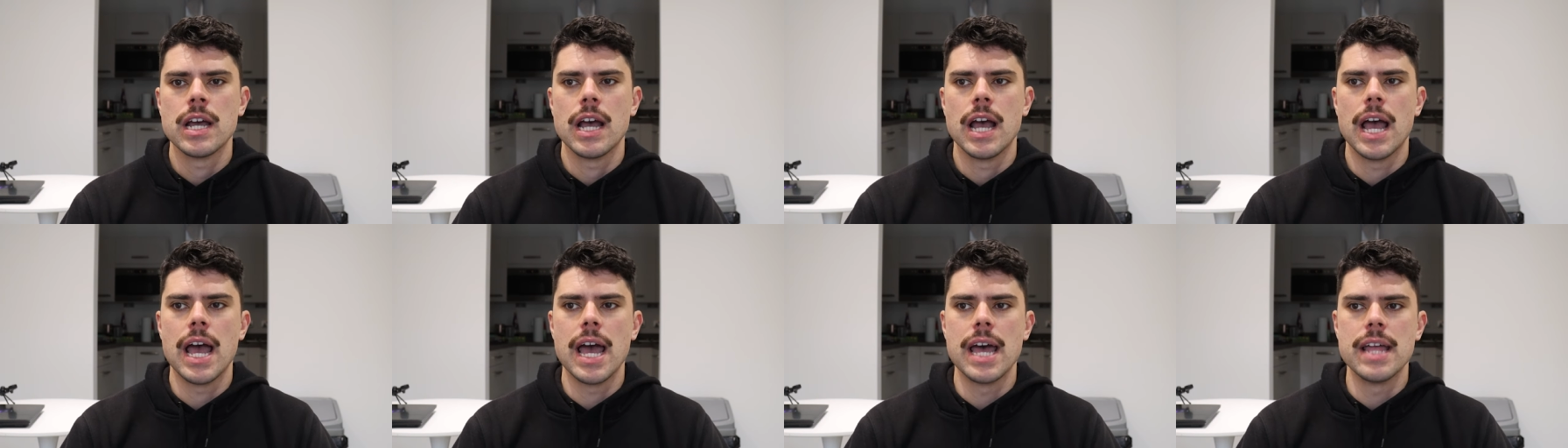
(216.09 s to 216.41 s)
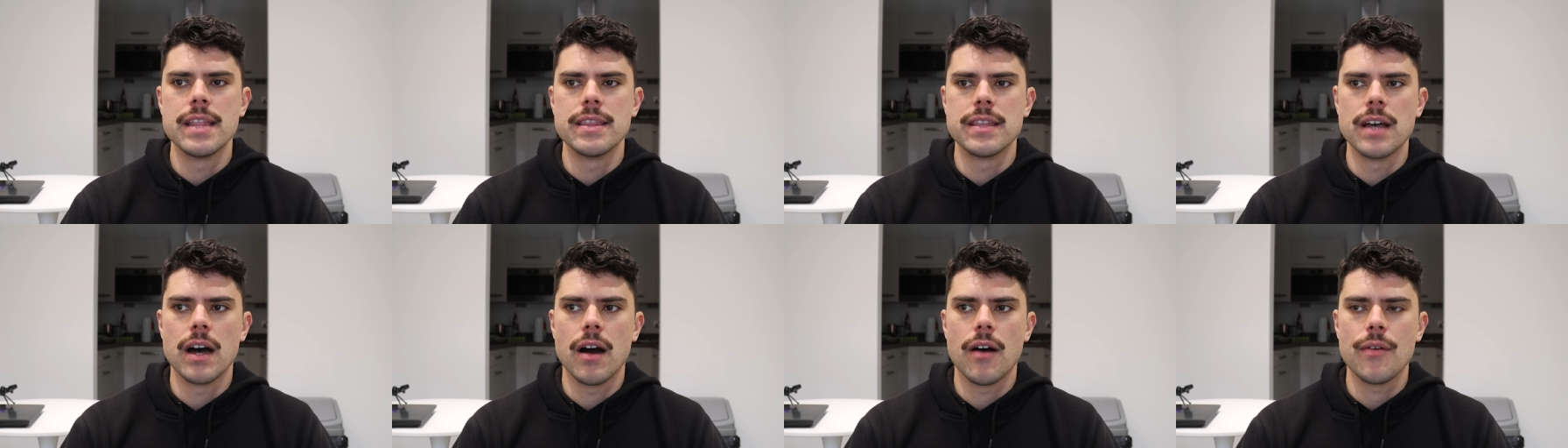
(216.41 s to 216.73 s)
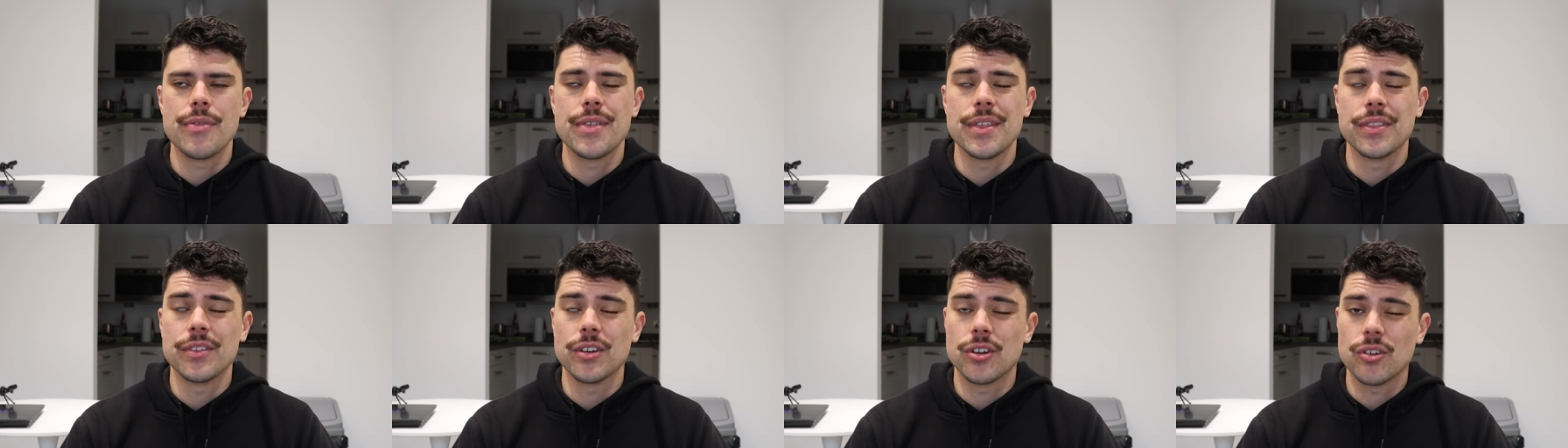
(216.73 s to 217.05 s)
and uh, I
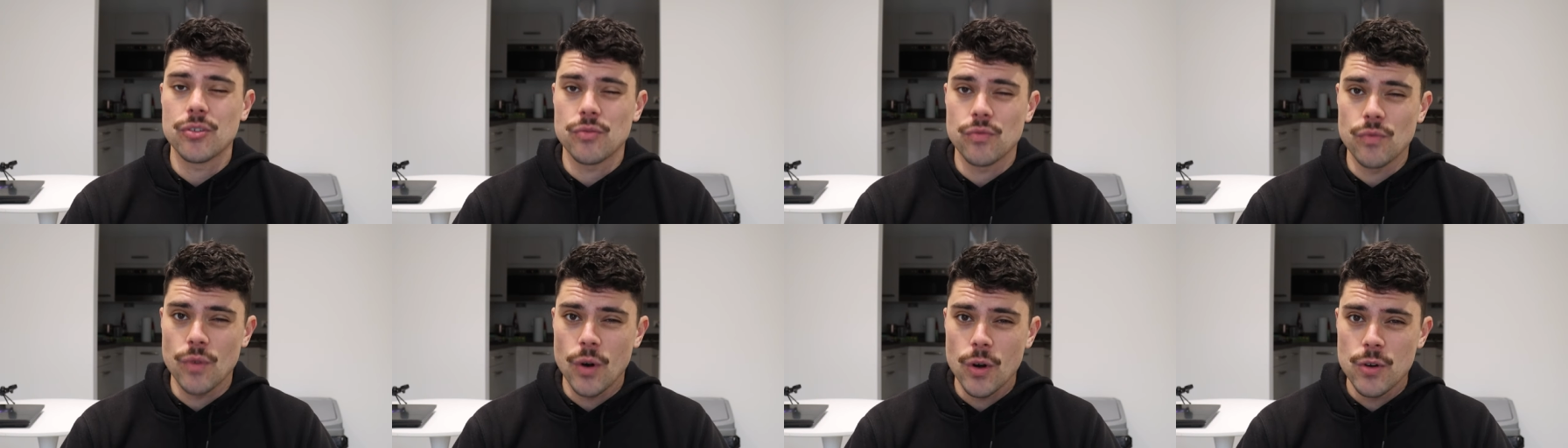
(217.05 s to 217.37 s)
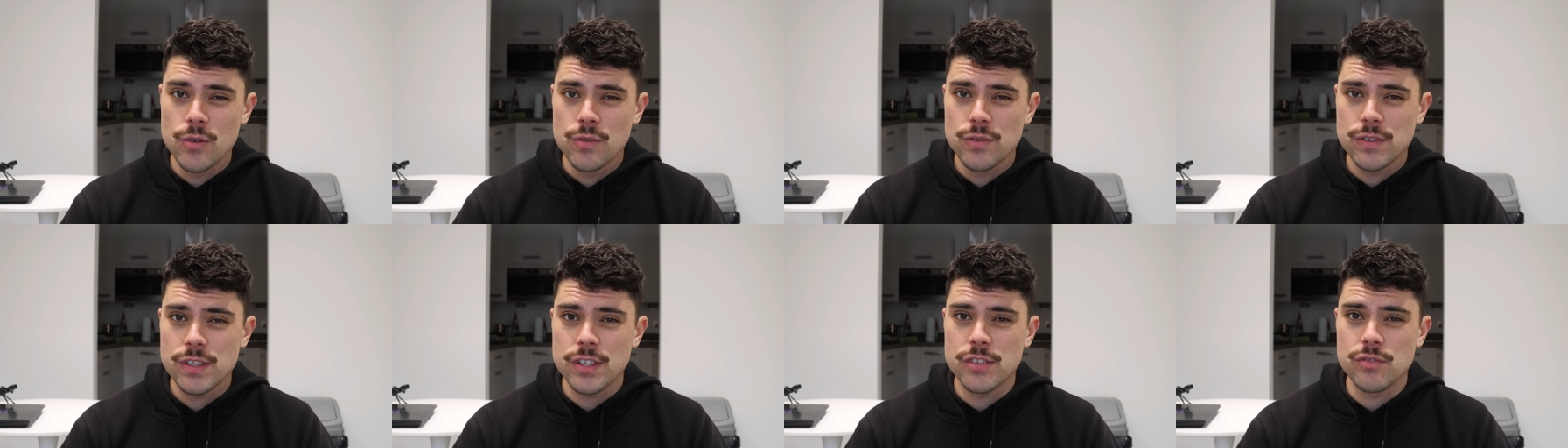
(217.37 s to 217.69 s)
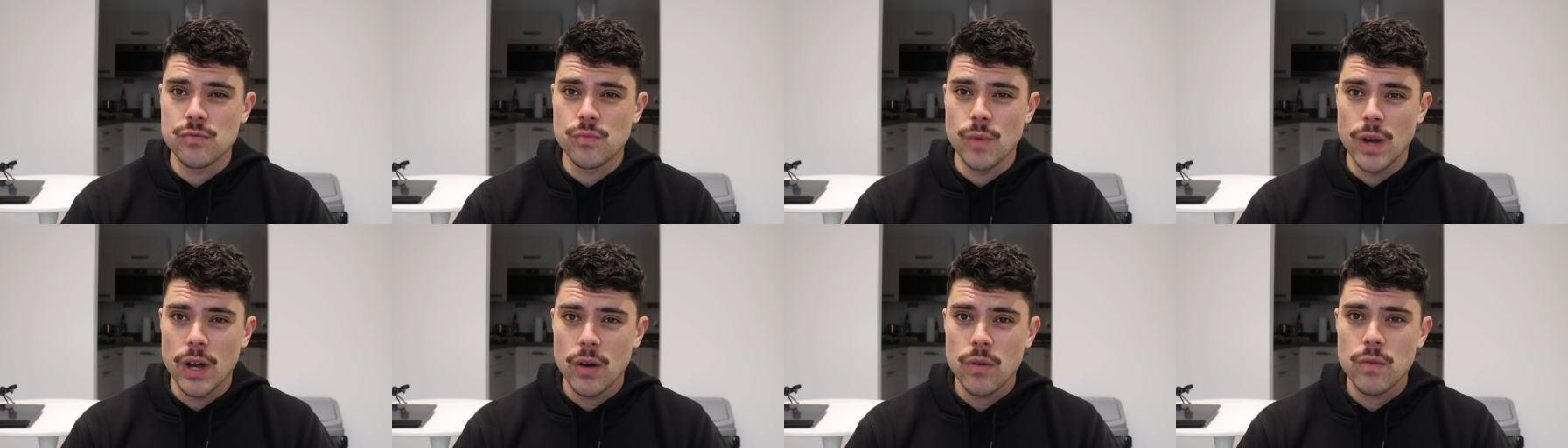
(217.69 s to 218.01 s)
think the Crows
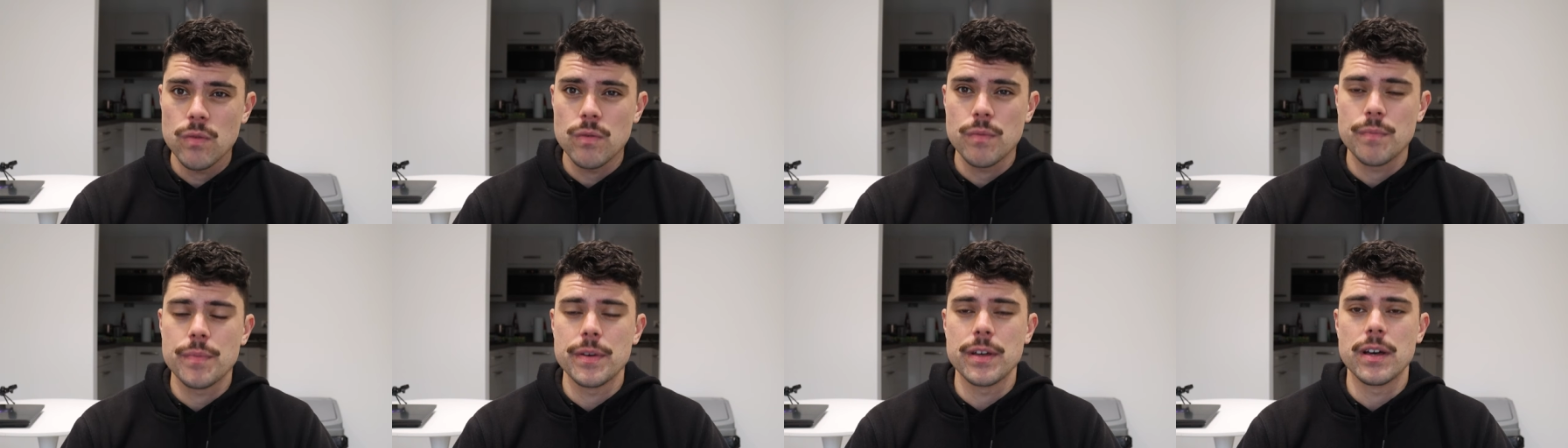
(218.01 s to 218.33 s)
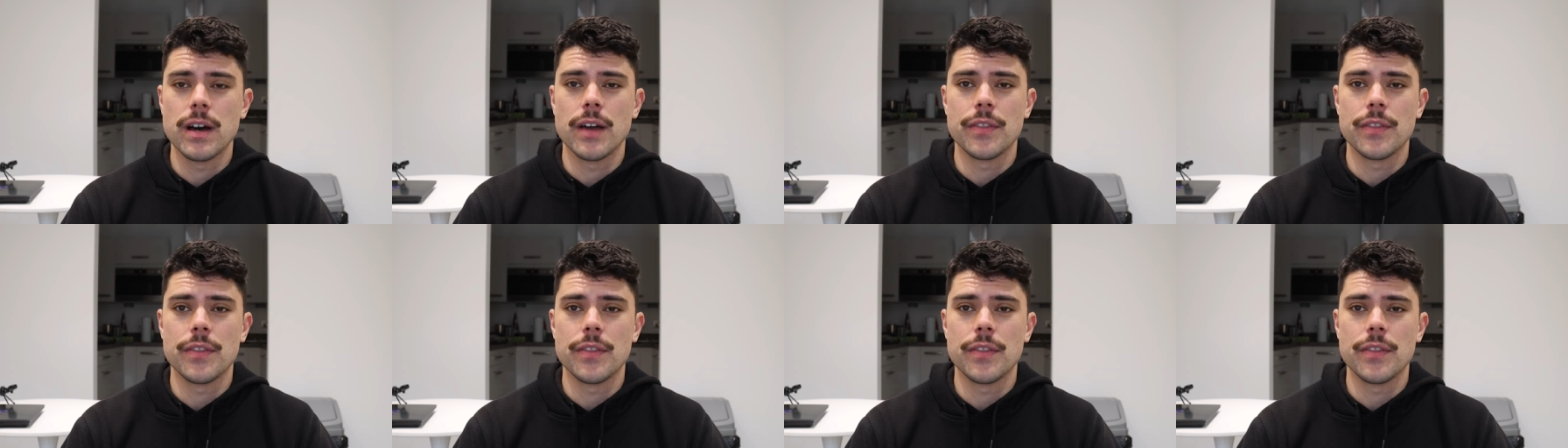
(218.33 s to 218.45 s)
as well,